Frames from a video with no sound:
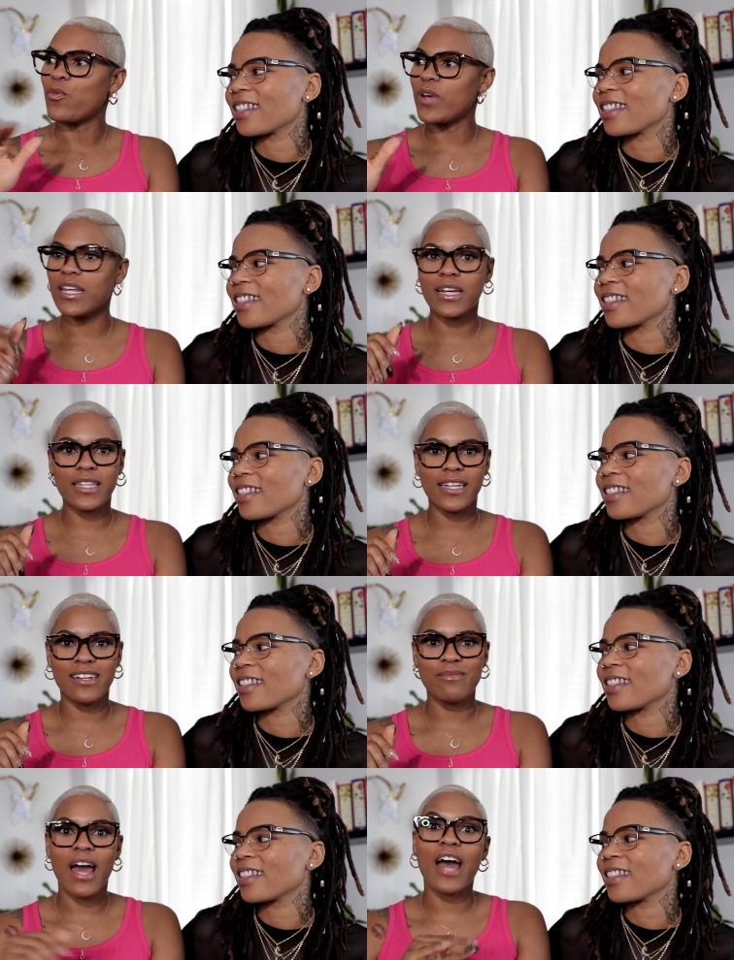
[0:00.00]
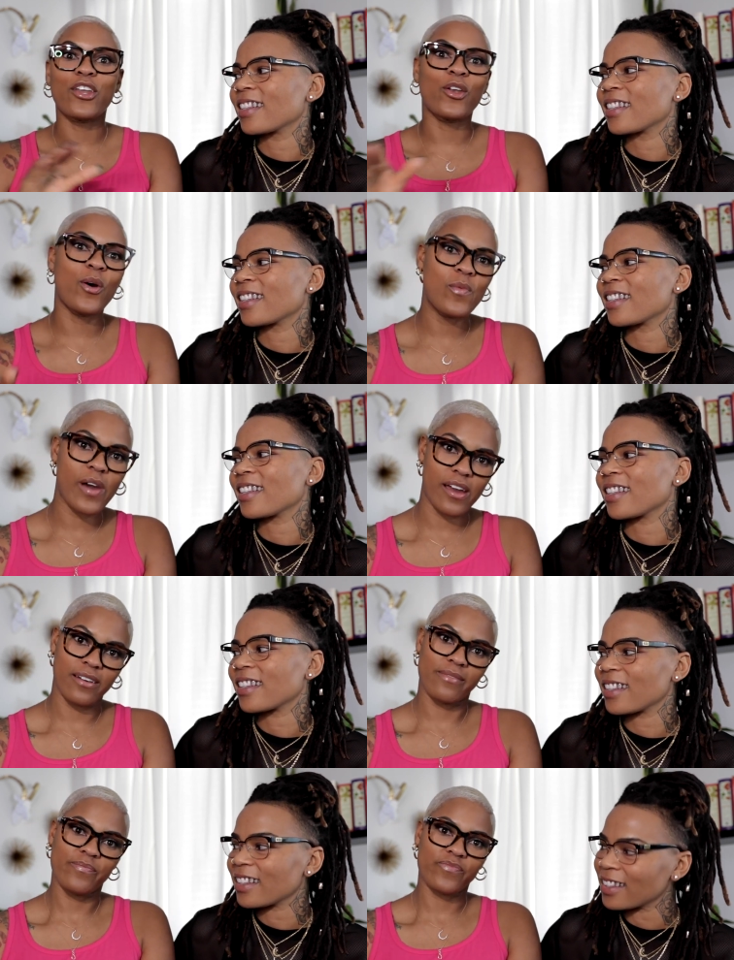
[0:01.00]
Speaker 1: We in the club, out of
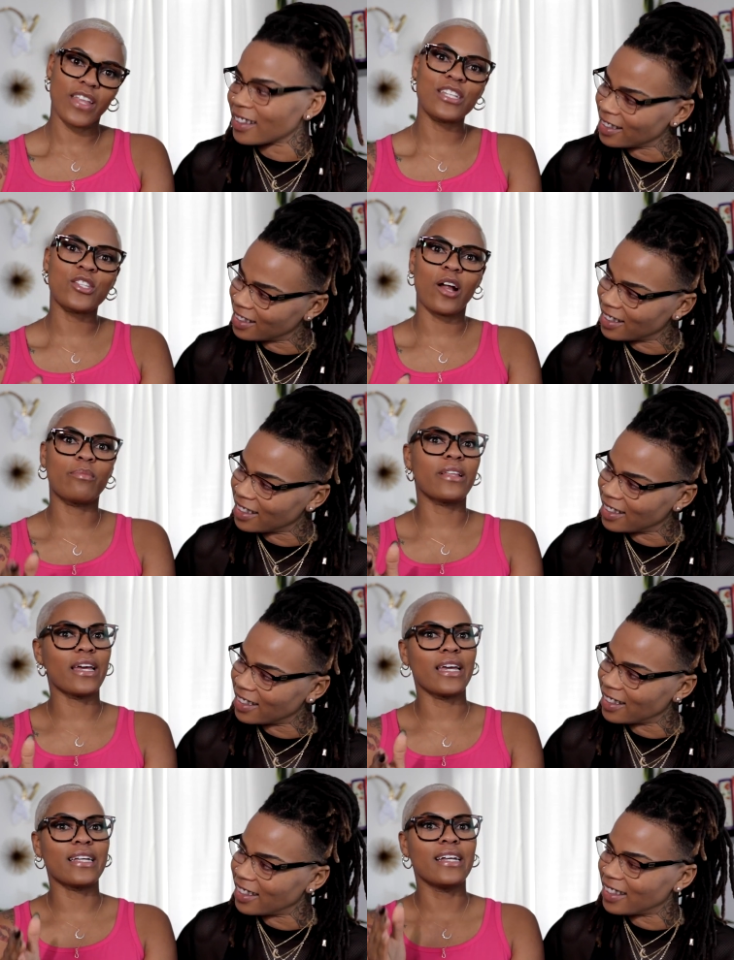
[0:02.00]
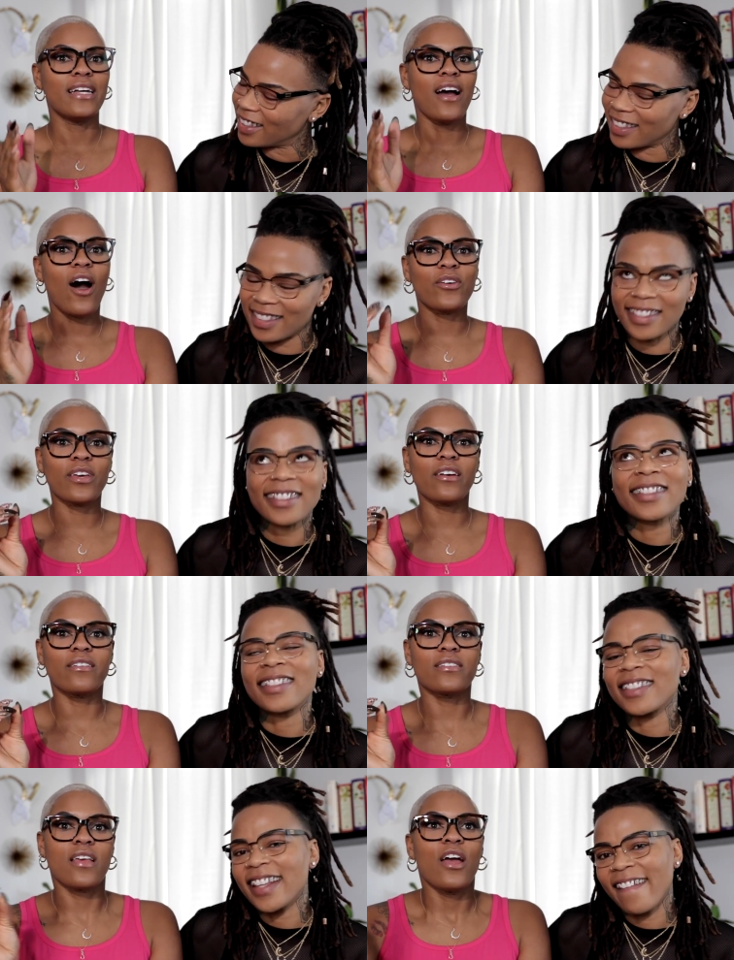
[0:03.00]
nowhere, they start playing. All you hear
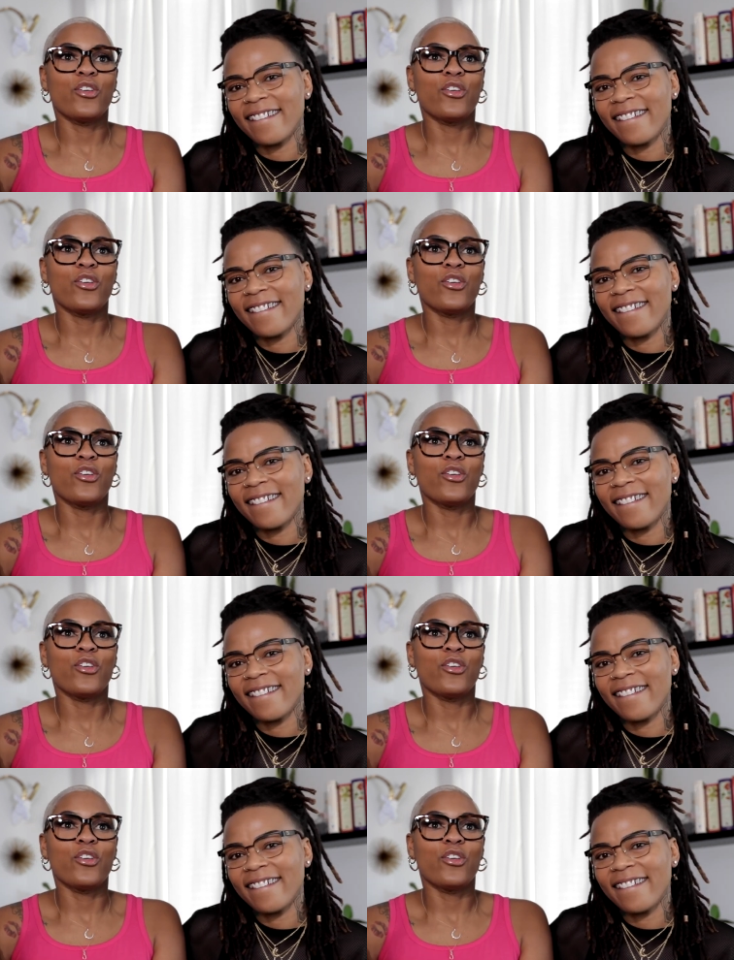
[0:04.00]
is,